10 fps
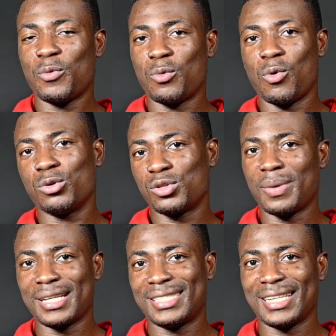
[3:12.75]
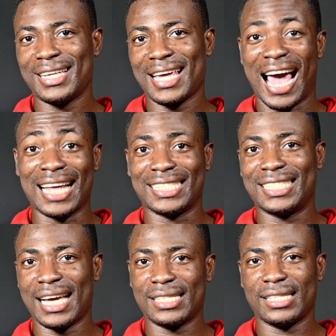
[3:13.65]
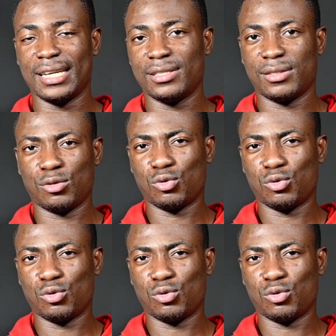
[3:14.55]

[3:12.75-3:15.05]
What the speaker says: will automatically adjust it